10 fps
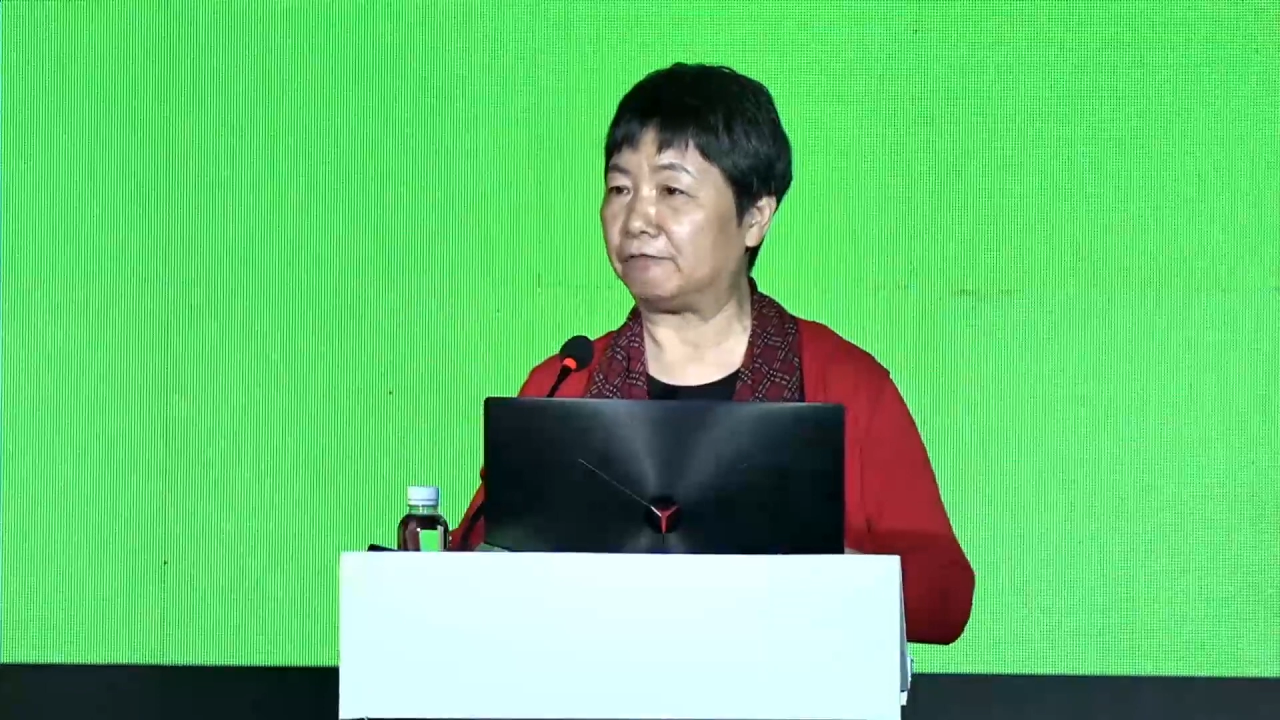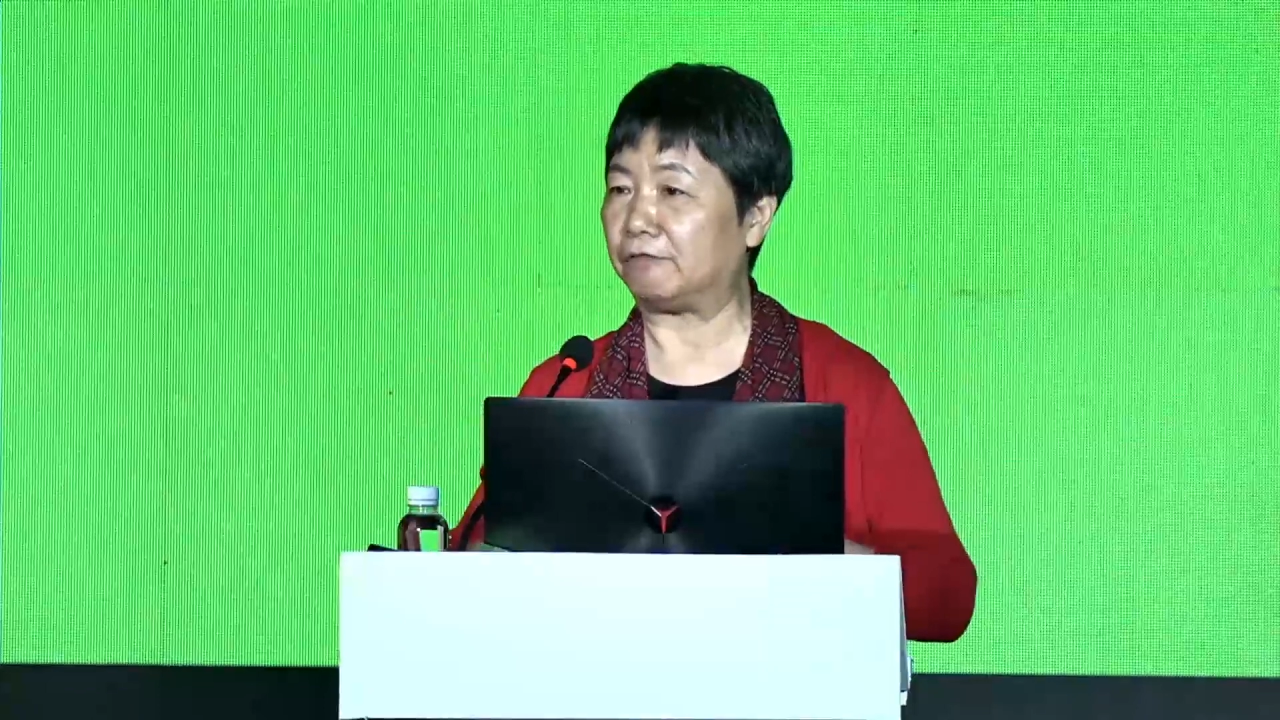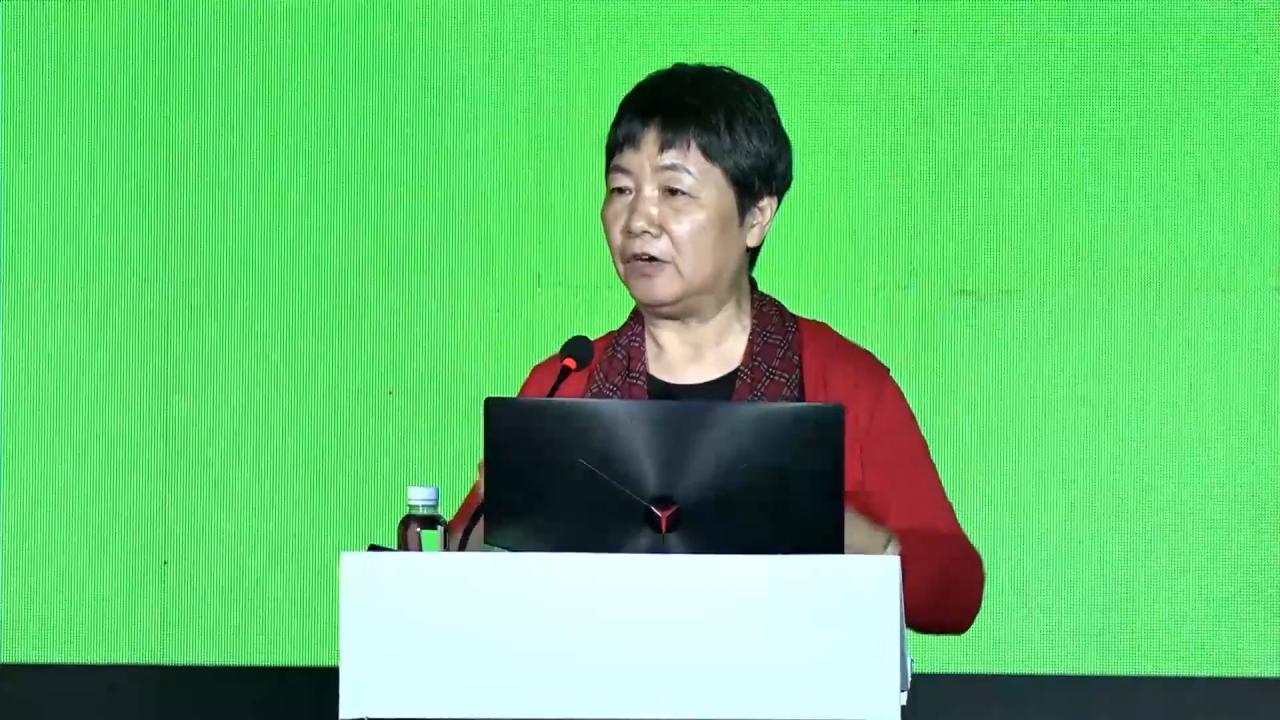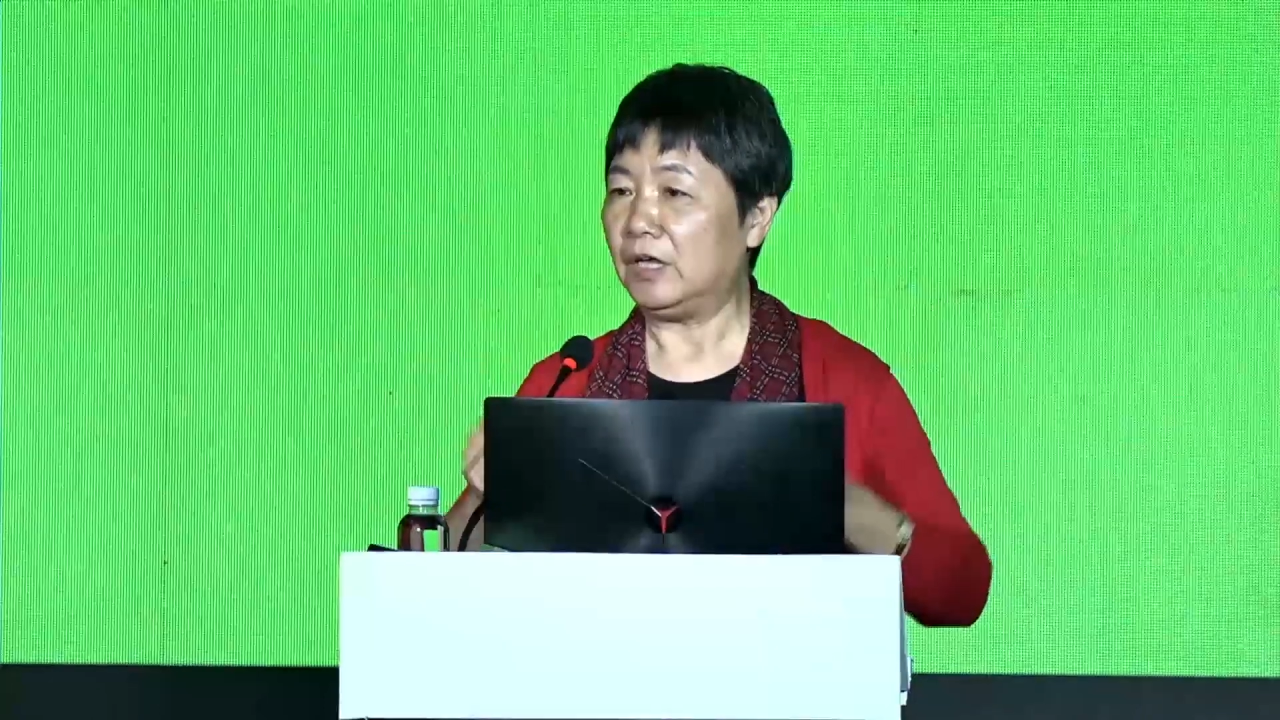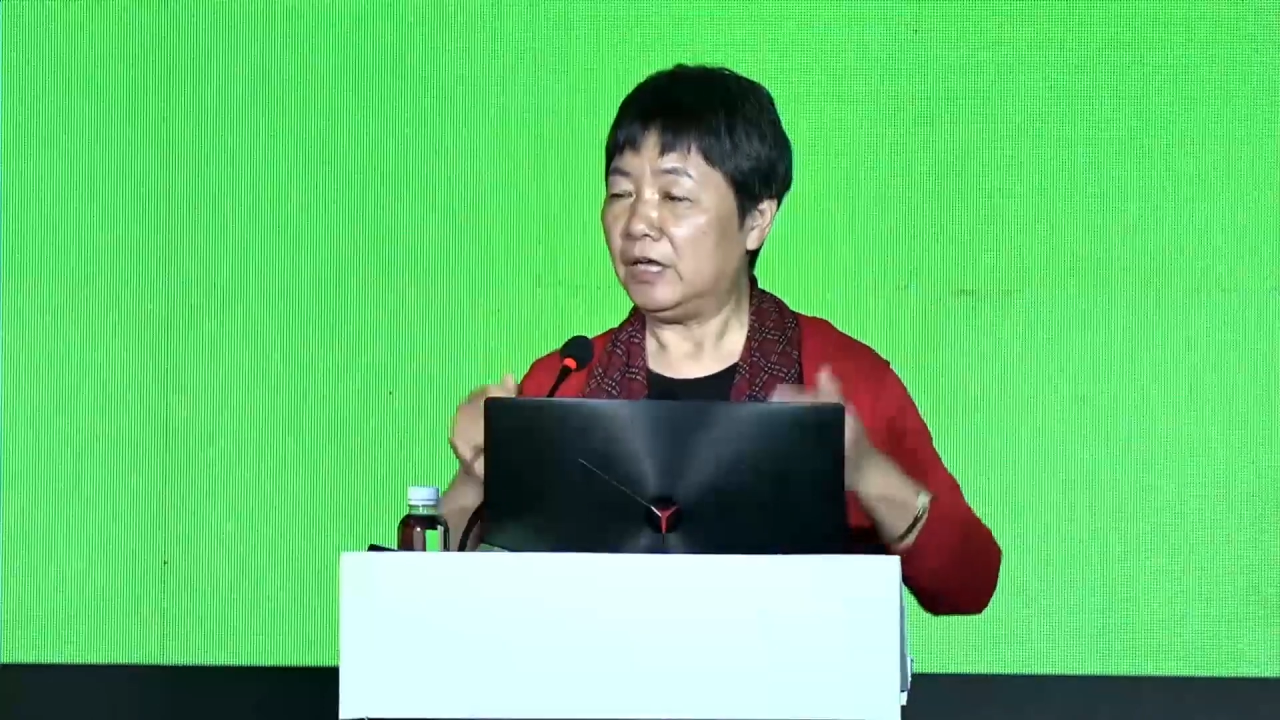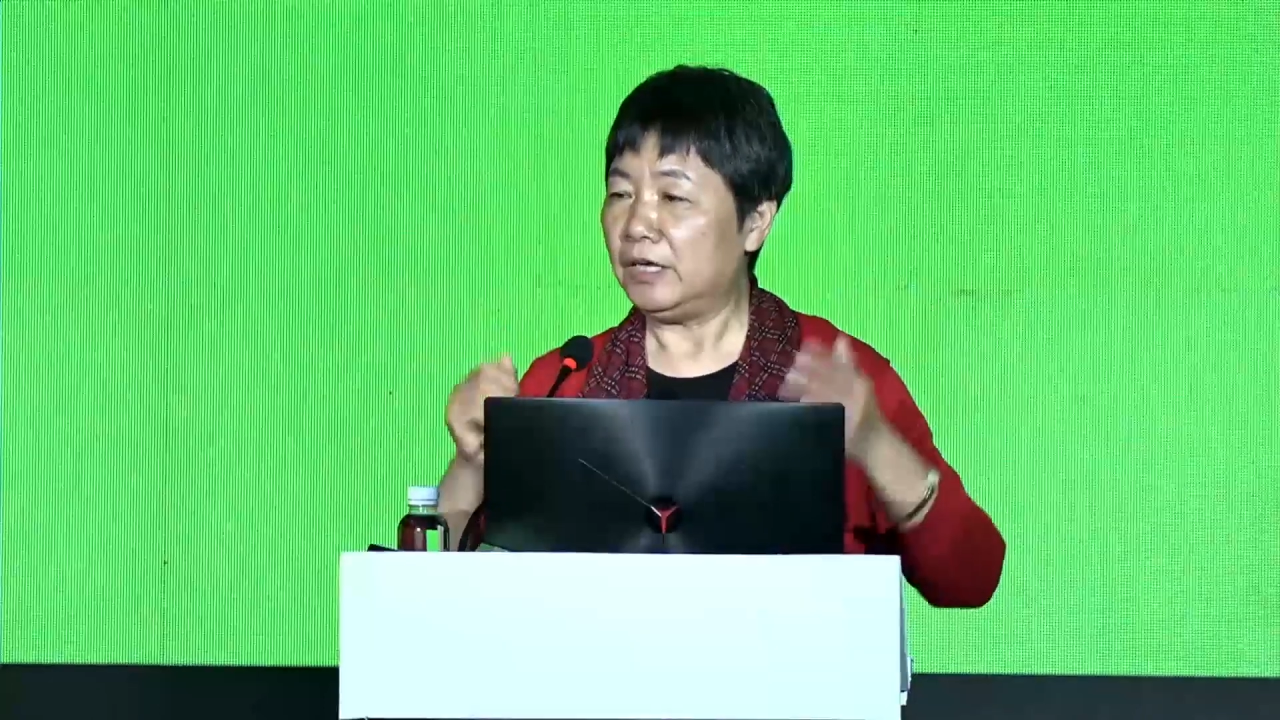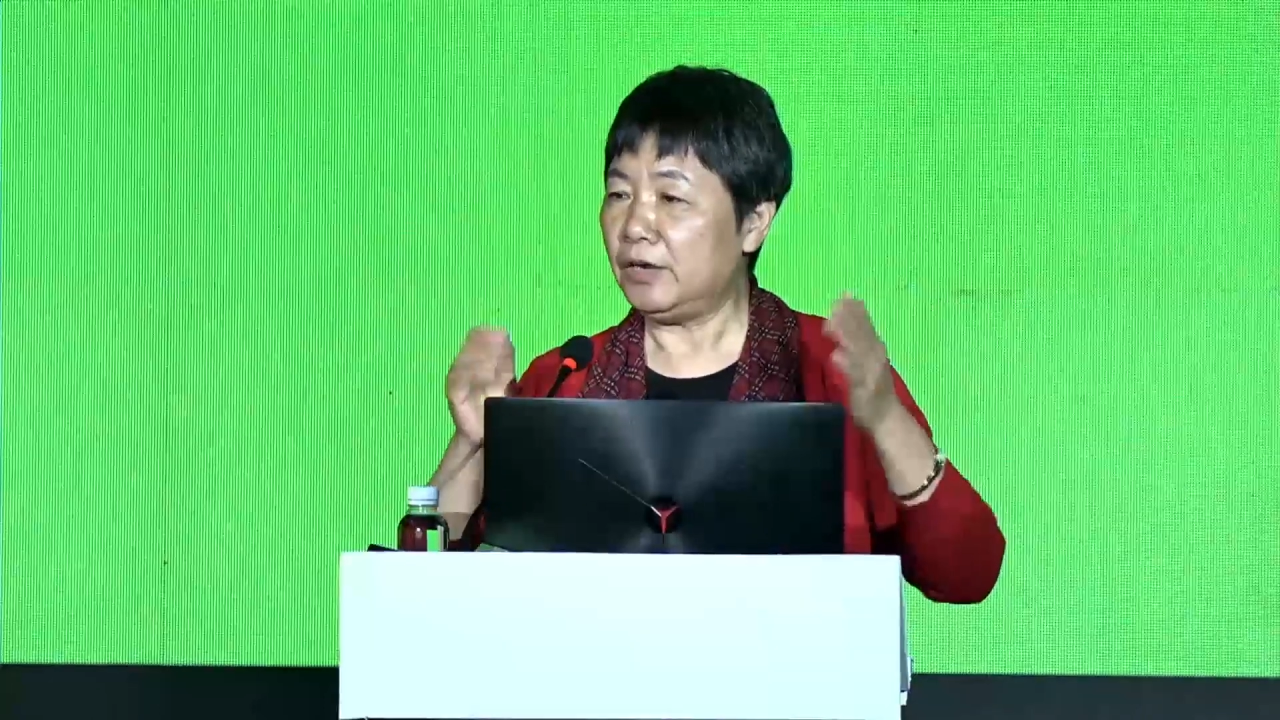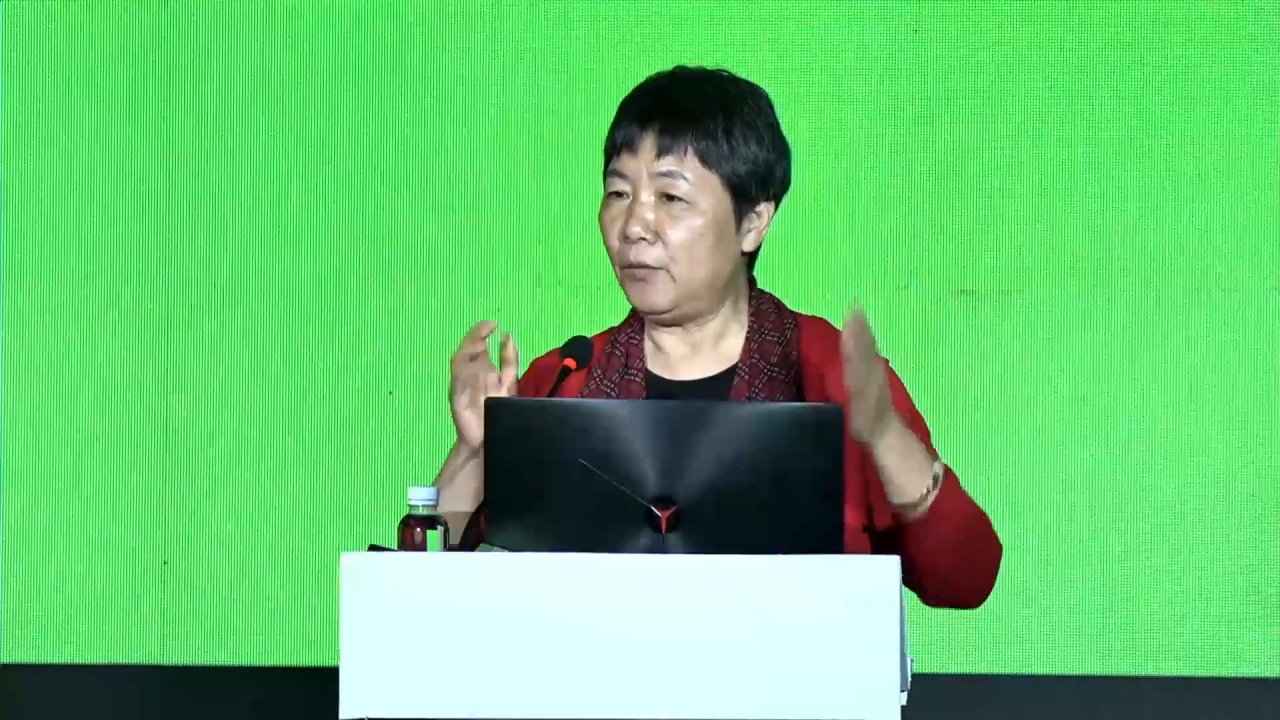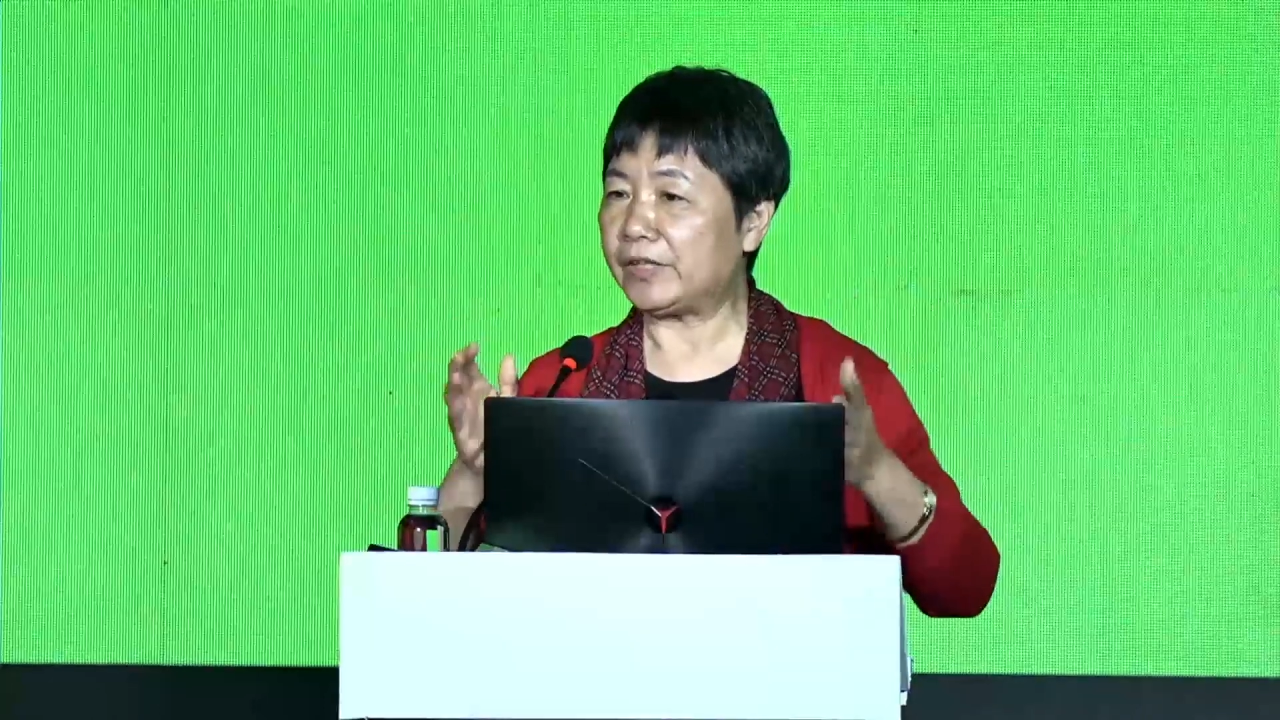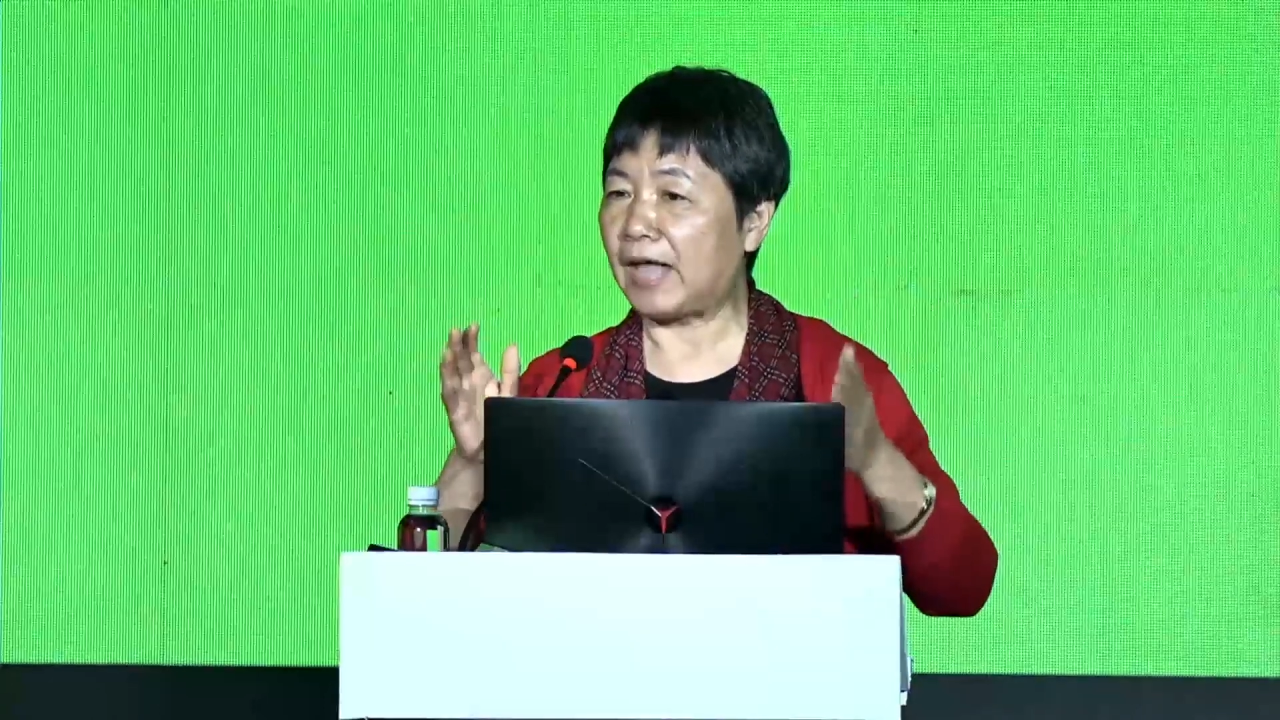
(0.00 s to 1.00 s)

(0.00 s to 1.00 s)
Children